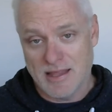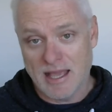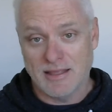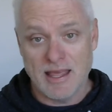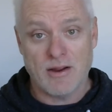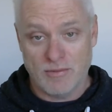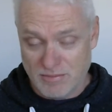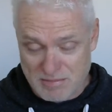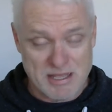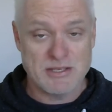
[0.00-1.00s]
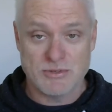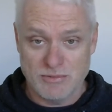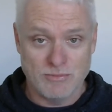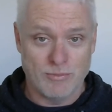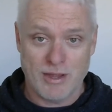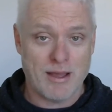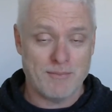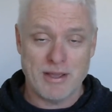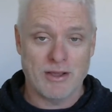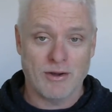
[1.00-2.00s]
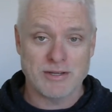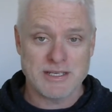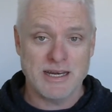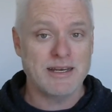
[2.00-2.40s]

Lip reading: and there is, without being condescending,